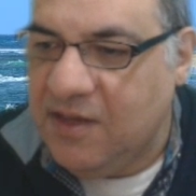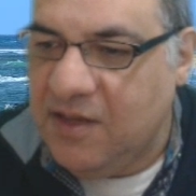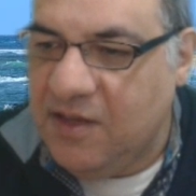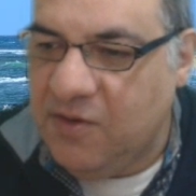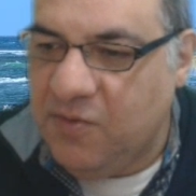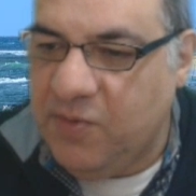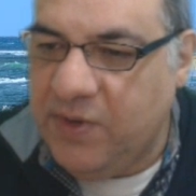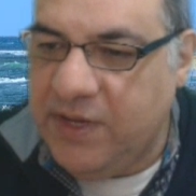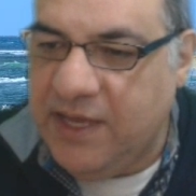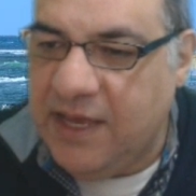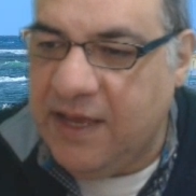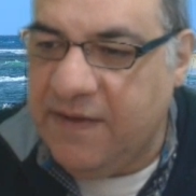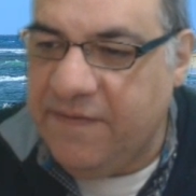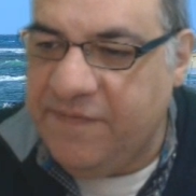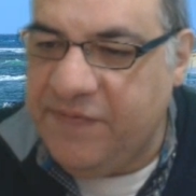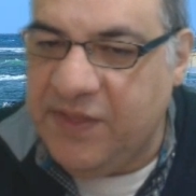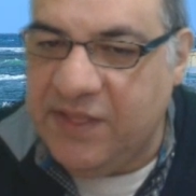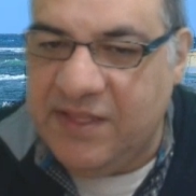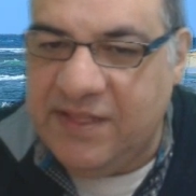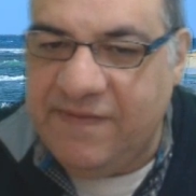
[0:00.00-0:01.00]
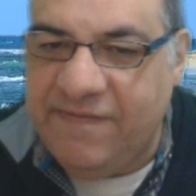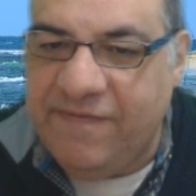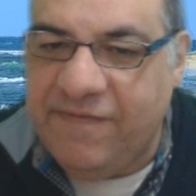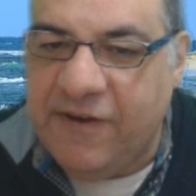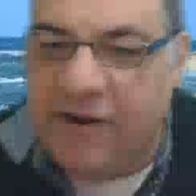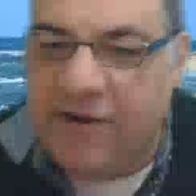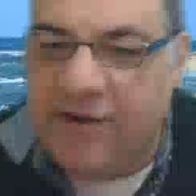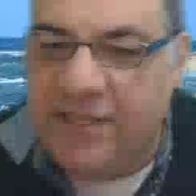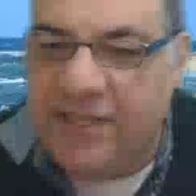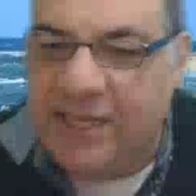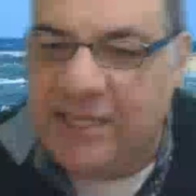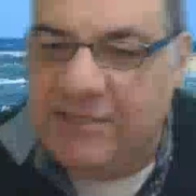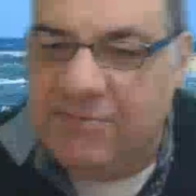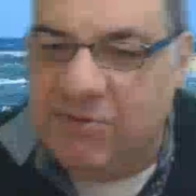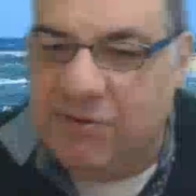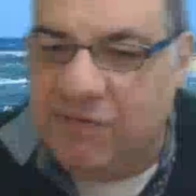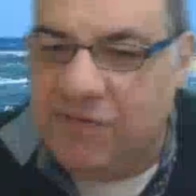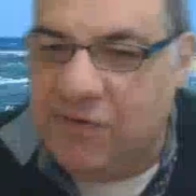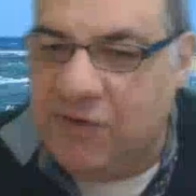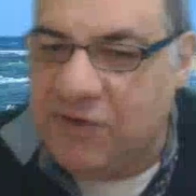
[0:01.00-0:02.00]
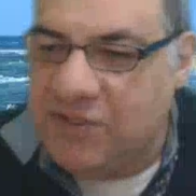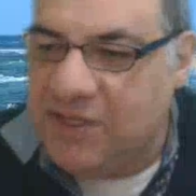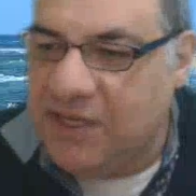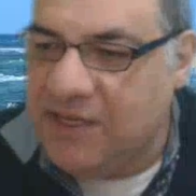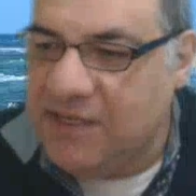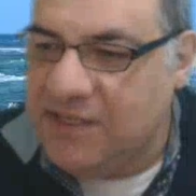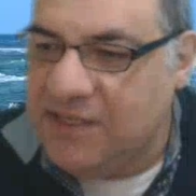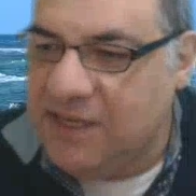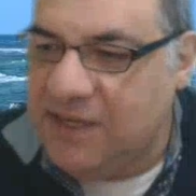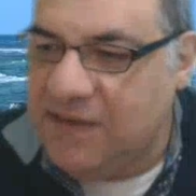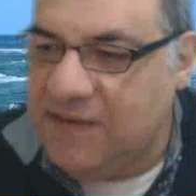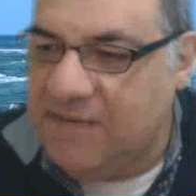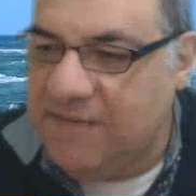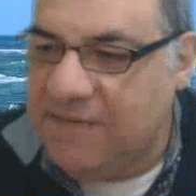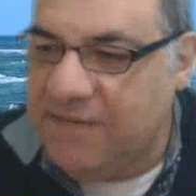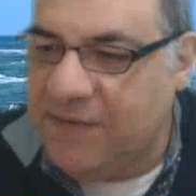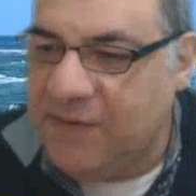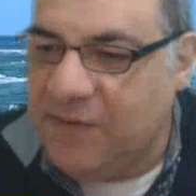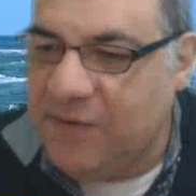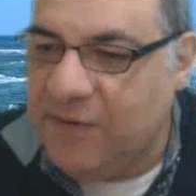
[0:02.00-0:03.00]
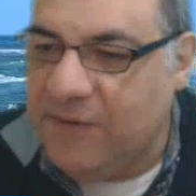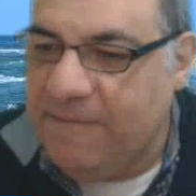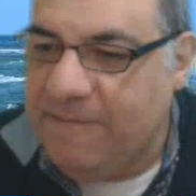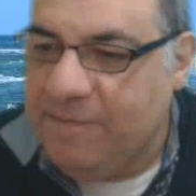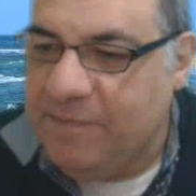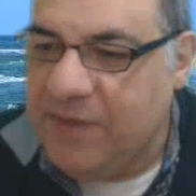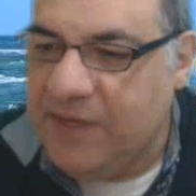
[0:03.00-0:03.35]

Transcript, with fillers: We have the very desperate rook takes e4